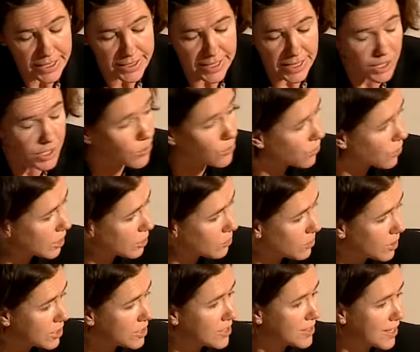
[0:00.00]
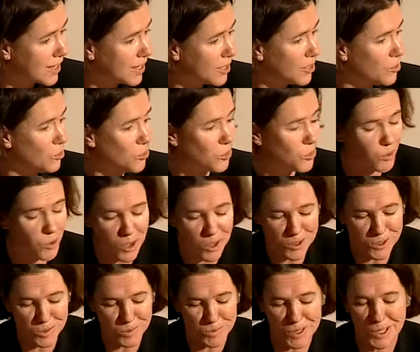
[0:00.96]
Thank you very much. Thank you to
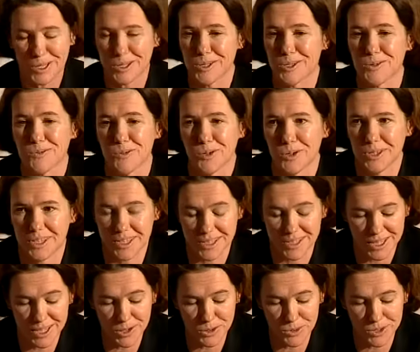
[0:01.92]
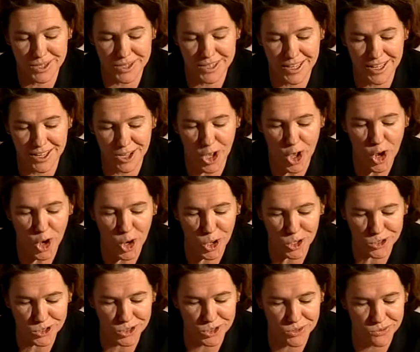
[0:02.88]
all speakers for this interesting
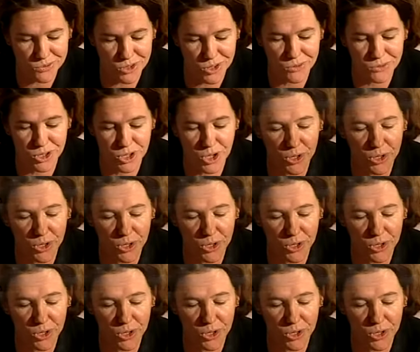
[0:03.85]
launch of the